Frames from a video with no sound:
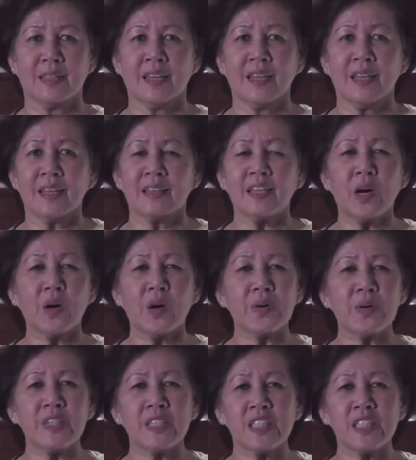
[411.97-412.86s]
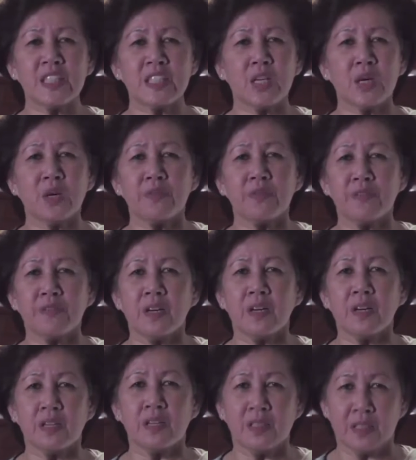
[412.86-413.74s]
The origin of
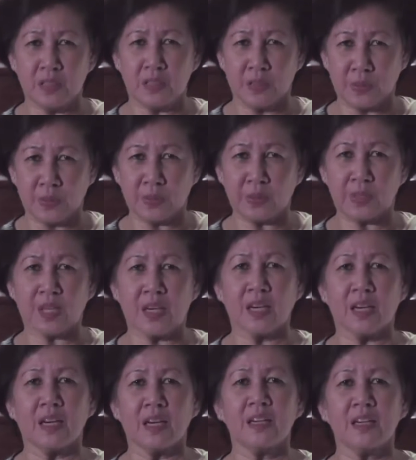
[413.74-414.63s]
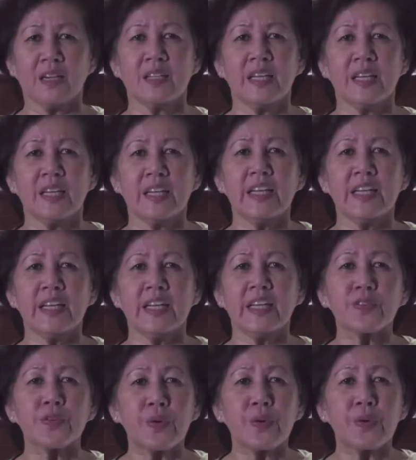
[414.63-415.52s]
dukkha is
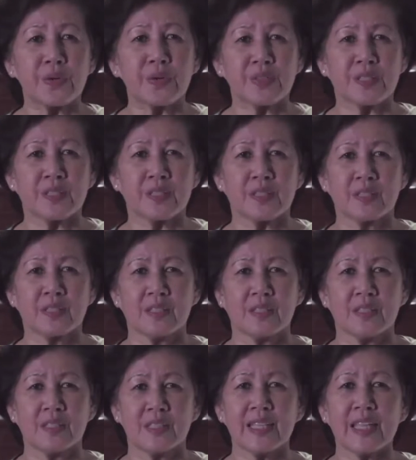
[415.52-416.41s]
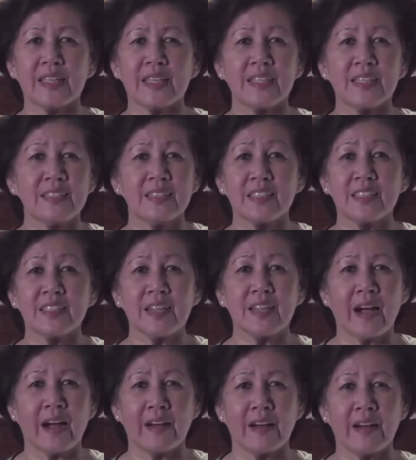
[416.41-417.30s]
thirst, that is
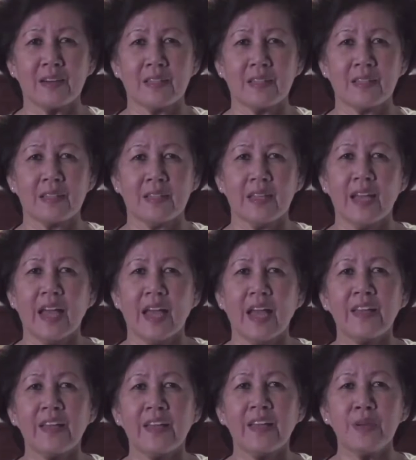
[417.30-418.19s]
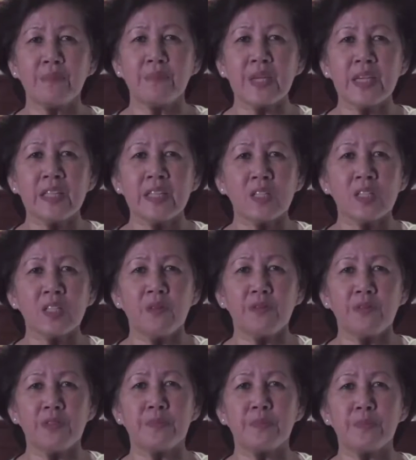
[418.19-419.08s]
desire, and the means of
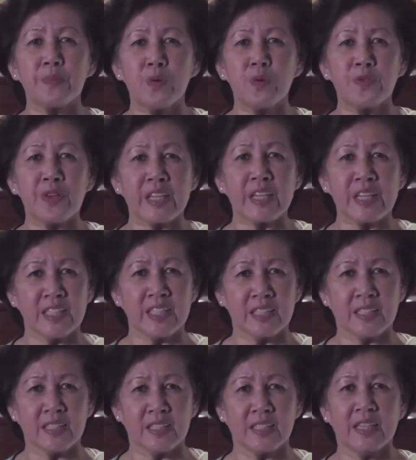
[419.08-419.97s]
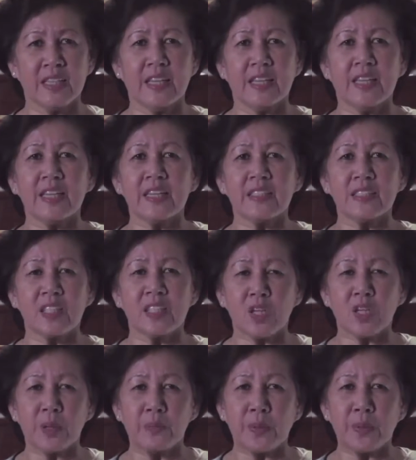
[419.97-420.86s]
removing it is the
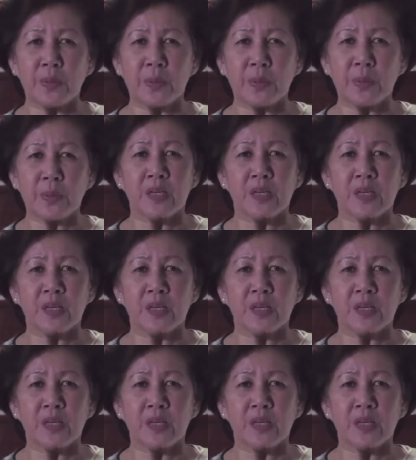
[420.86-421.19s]
Noble